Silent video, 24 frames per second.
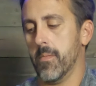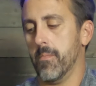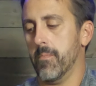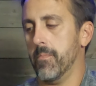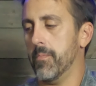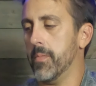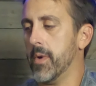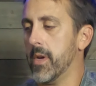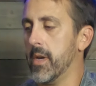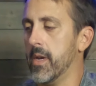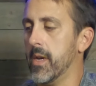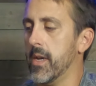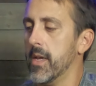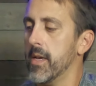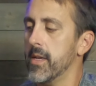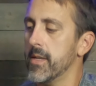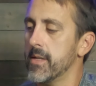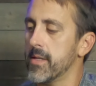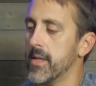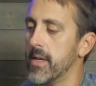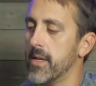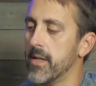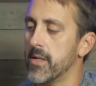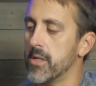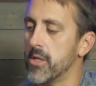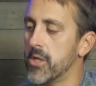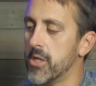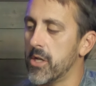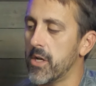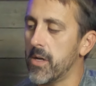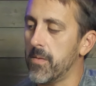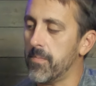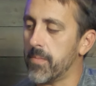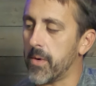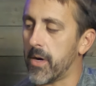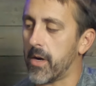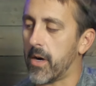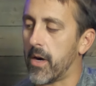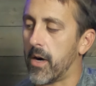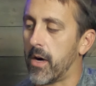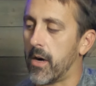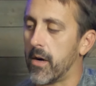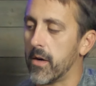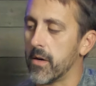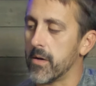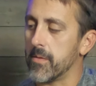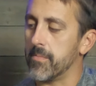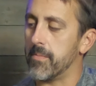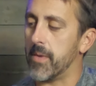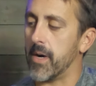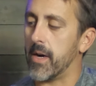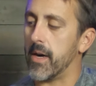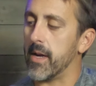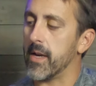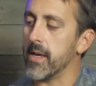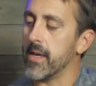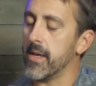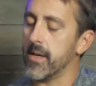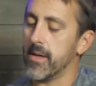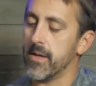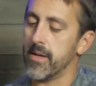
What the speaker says: But it is a Jeep hard body.